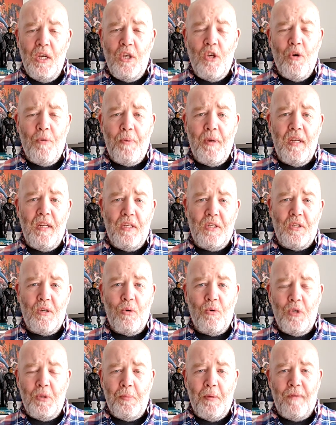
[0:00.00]
European
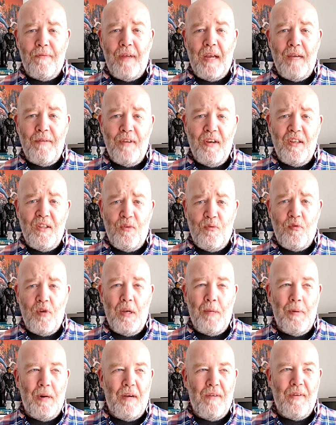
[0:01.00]
Assault is my favourite of the
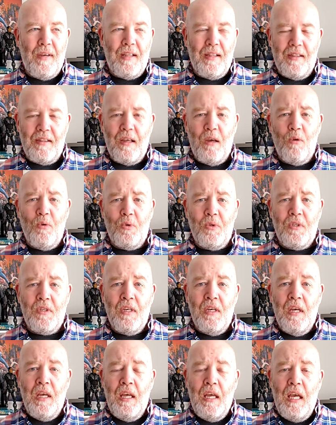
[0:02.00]
three, but I think those,
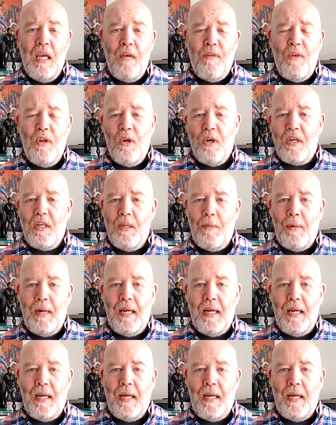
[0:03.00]
if you look at the